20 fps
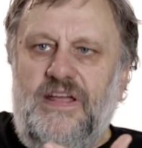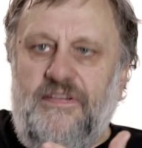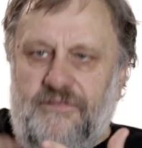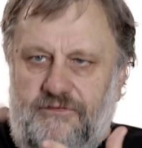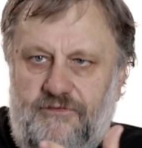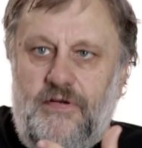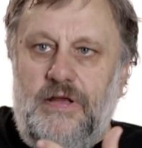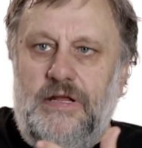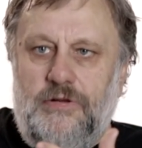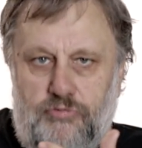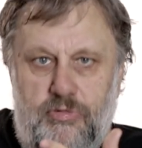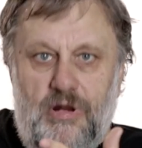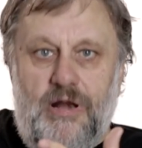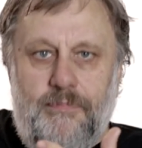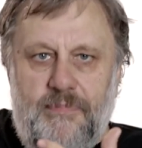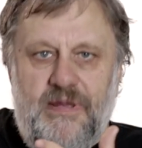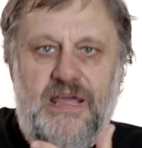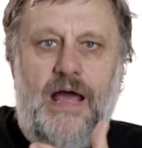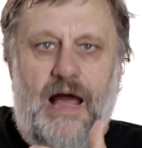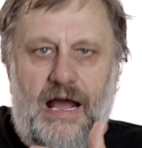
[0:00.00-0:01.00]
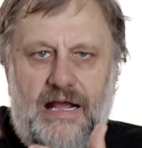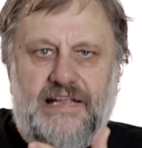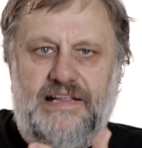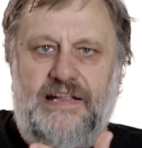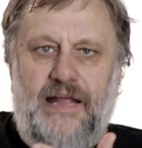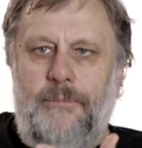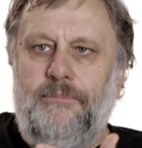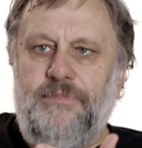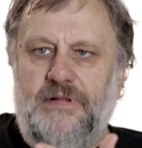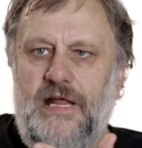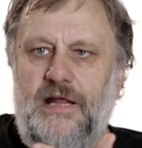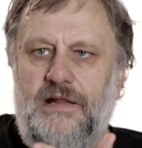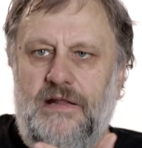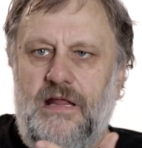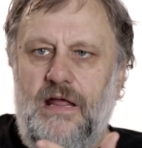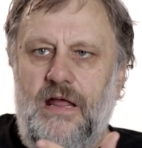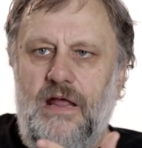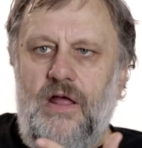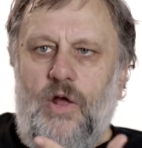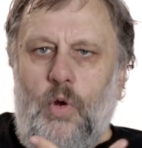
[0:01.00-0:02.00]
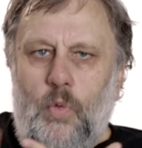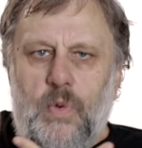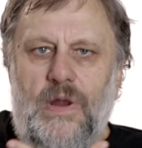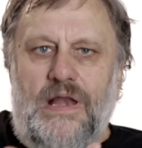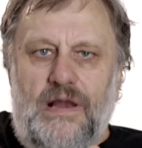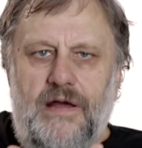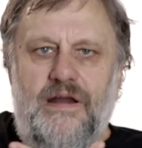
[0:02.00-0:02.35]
if it will be accepted, will